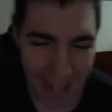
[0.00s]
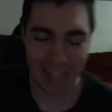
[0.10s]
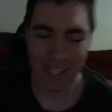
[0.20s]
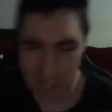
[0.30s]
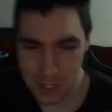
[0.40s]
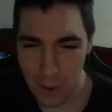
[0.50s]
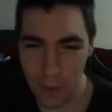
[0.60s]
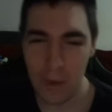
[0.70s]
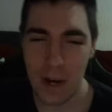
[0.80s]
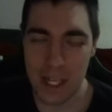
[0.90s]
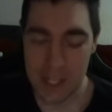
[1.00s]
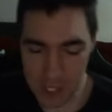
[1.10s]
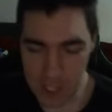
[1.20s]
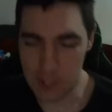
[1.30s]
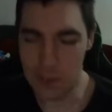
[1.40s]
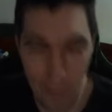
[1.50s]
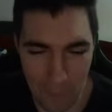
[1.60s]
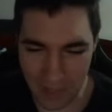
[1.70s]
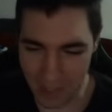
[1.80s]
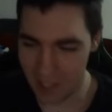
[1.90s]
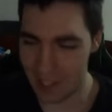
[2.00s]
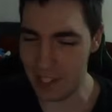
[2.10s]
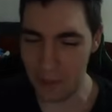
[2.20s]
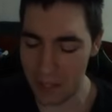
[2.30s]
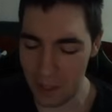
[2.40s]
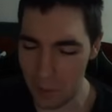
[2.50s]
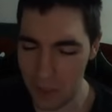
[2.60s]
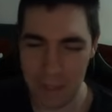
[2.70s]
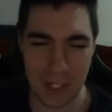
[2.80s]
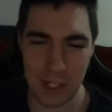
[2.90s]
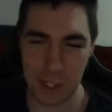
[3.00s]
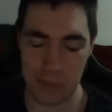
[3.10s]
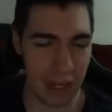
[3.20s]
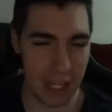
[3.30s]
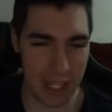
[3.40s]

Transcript: and so stupid that you can win by just playing